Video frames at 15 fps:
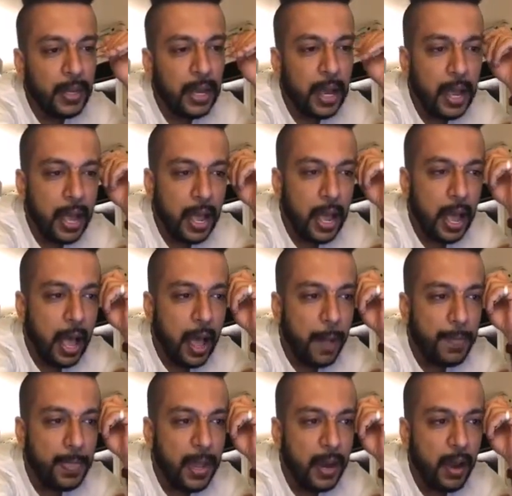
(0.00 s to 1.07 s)

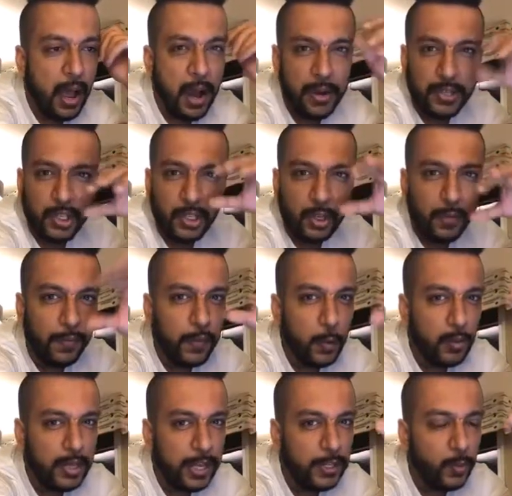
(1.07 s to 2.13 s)
There are still
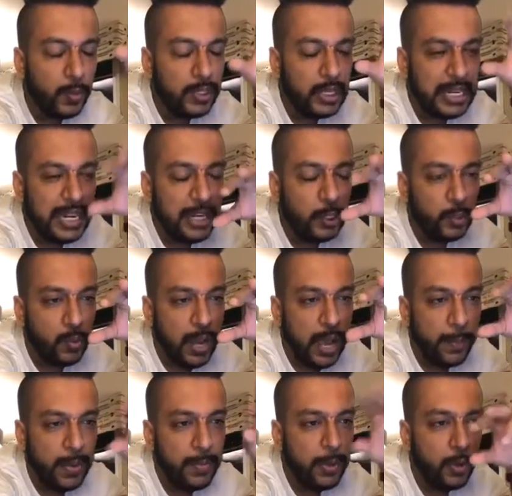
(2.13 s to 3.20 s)
few things which need to
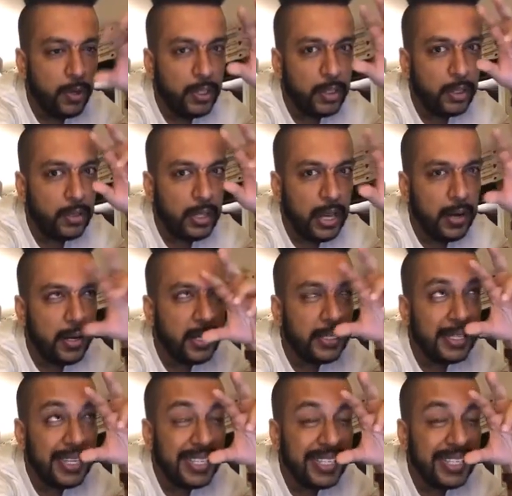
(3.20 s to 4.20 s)
happen because there is